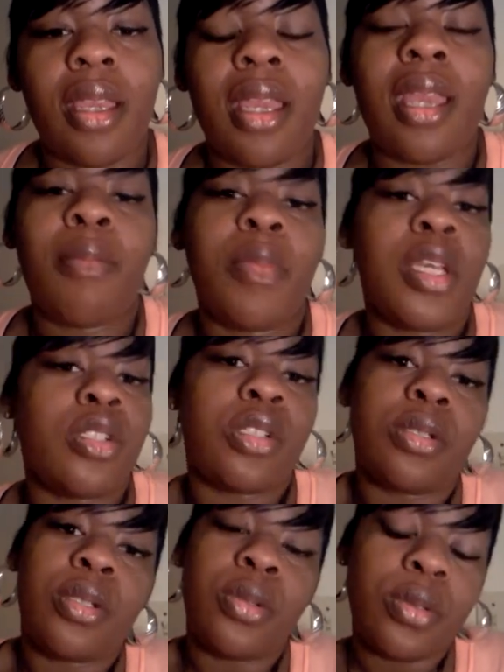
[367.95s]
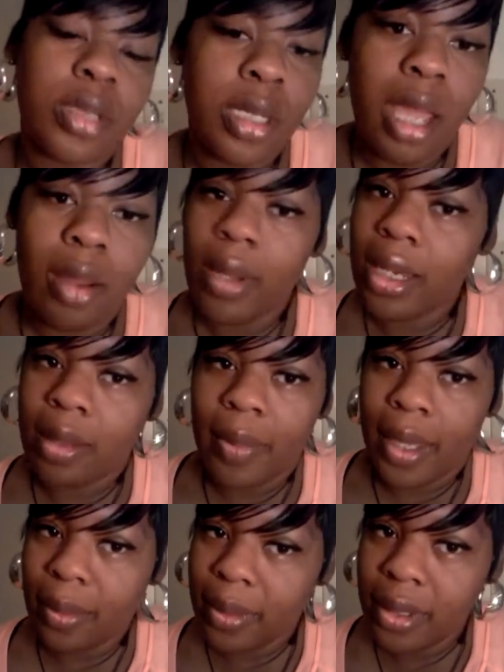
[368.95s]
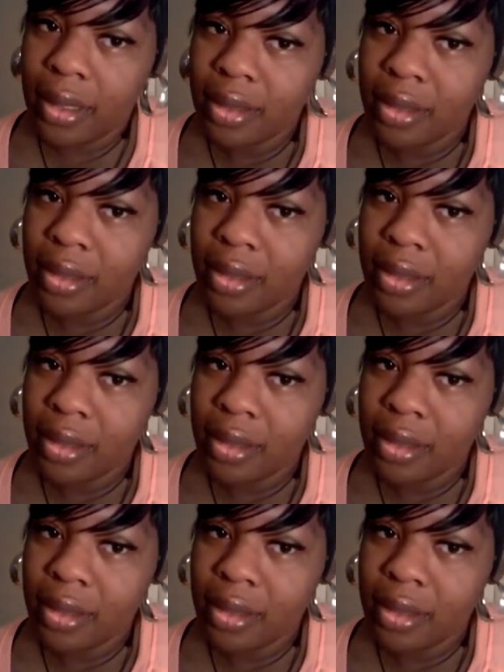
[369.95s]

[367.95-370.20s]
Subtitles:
it means you're losing already, baby.